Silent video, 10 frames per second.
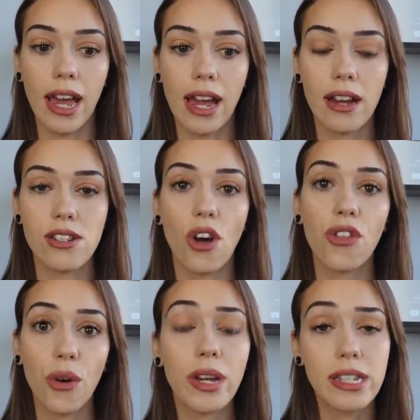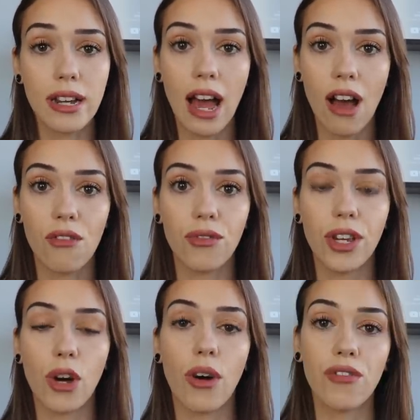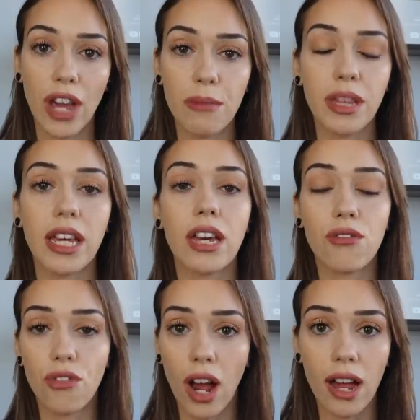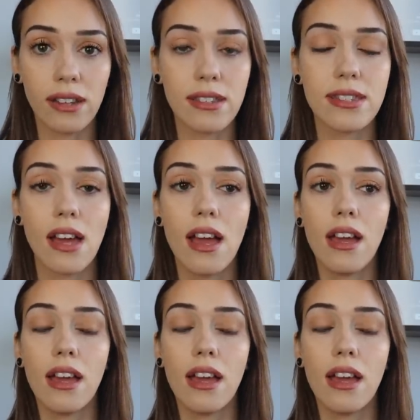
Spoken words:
And although he did have, you know, a family and friends,